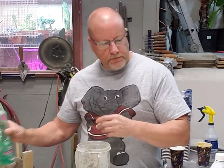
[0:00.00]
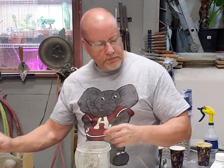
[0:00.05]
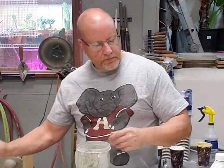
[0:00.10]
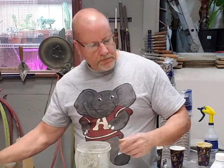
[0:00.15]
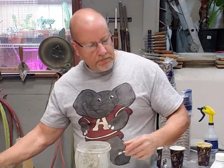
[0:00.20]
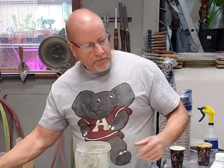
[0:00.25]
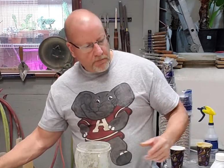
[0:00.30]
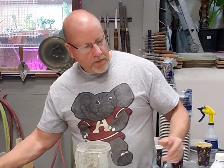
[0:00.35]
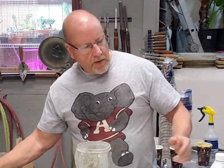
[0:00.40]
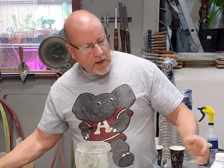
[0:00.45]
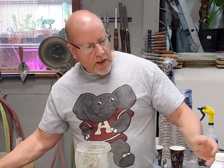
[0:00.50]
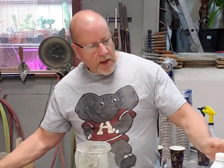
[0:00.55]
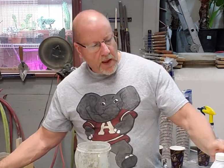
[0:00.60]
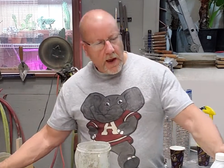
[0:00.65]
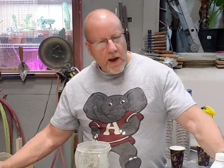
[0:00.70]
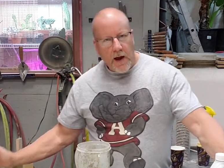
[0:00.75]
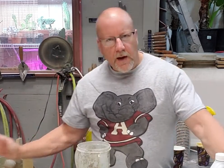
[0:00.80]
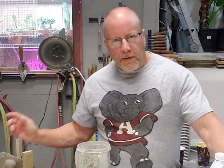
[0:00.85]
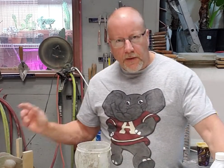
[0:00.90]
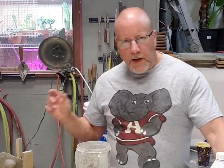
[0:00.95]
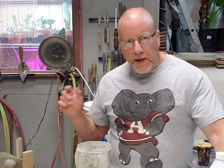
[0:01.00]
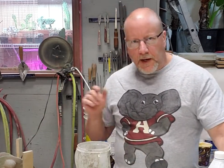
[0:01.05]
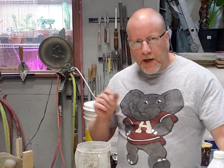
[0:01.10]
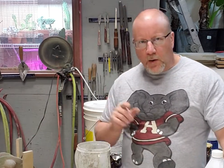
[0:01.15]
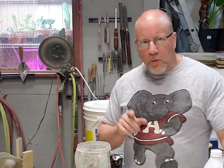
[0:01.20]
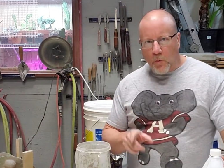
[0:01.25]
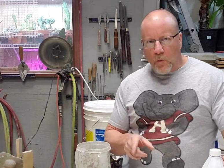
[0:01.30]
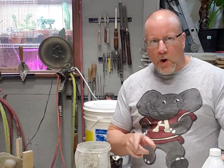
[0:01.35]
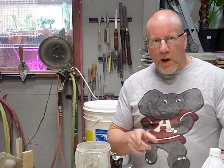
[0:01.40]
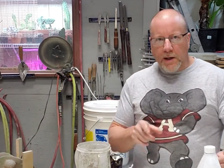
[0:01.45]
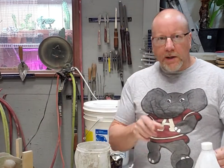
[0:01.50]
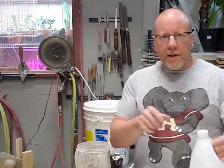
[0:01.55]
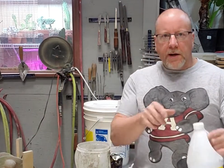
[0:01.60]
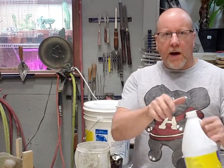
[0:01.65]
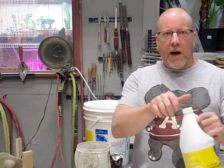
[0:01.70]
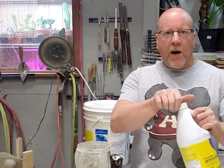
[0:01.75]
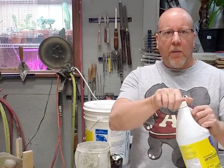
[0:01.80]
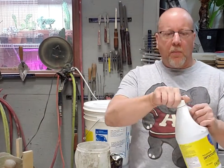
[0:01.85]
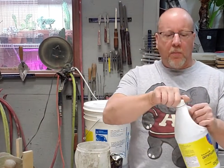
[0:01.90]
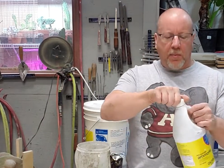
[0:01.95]
And then in one
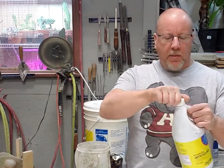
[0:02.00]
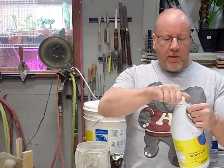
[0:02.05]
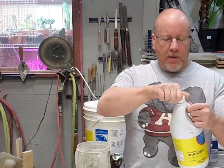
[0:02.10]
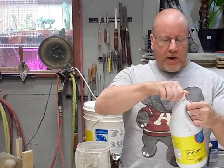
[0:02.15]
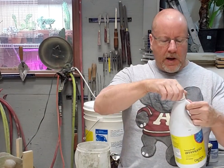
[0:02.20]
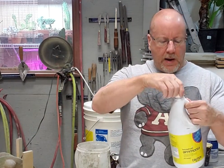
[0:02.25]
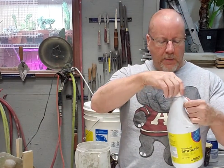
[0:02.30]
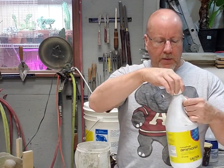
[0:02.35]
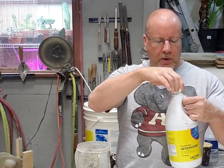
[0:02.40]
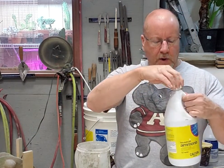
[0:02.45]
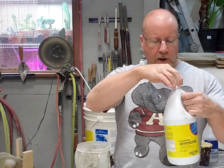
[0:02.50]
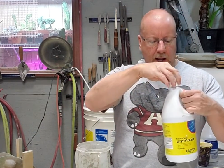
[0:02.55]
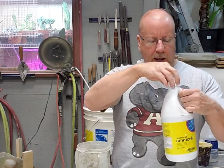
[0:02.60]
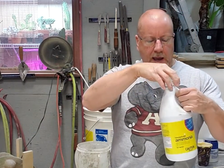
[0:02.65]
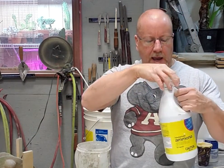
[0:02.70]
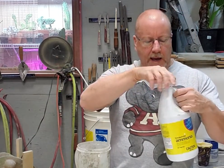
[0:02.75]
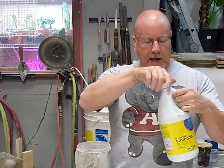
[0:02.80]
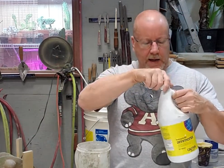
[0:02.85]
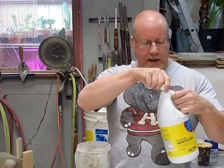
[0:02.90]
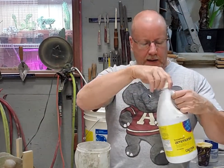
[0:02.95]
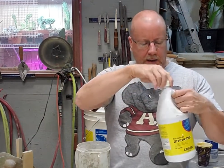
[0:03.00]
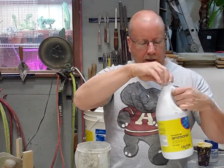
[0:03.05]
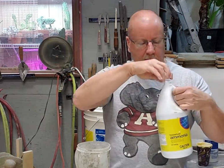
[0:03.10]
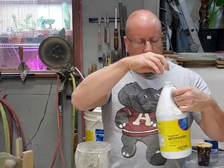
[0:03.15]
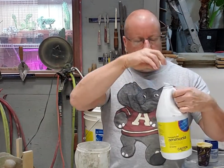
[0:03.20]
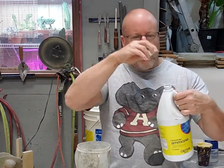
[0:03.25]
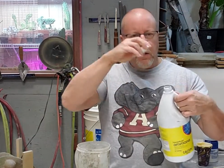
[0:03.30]
cup, I'm gonna add